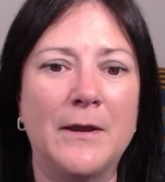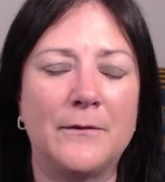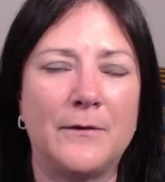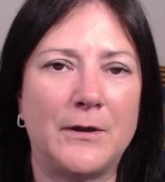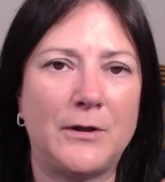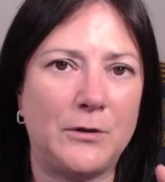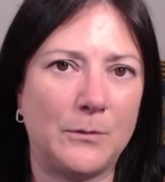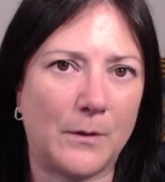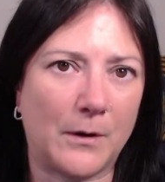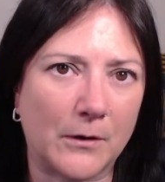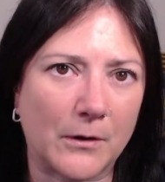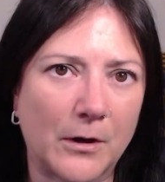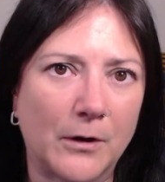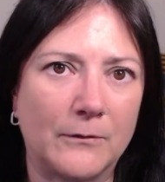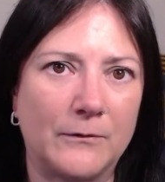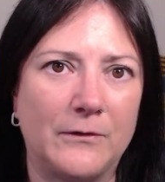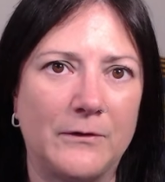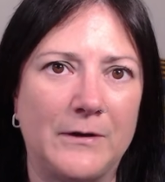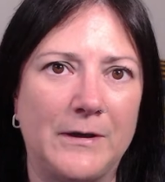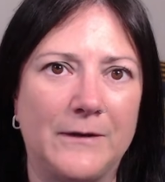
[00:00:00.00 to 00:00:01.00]
then you are
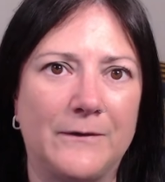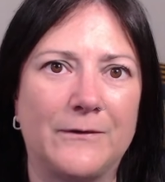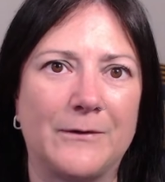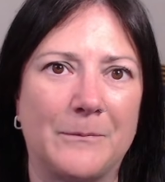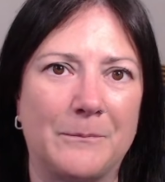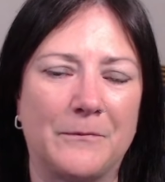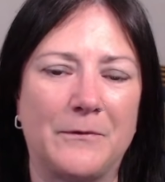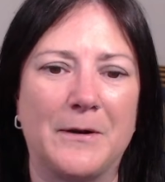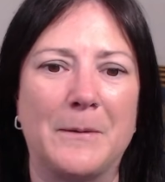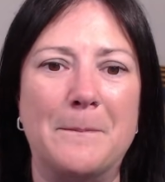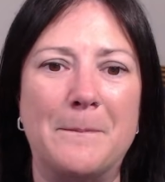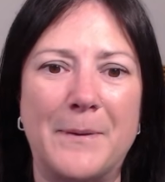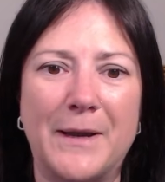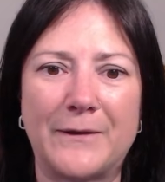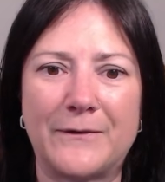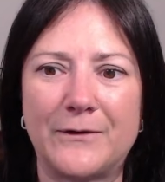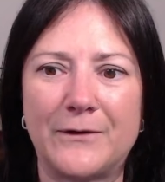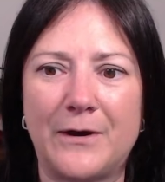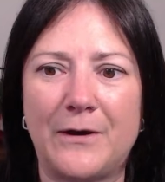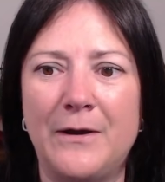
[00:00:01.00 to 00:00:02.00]
going to need something
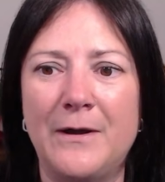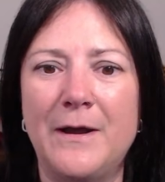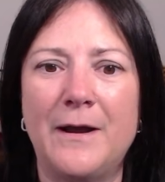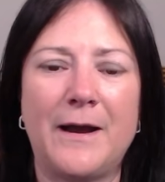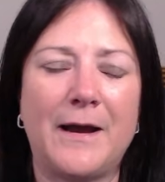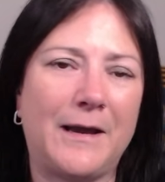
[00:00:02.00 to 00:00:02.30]
better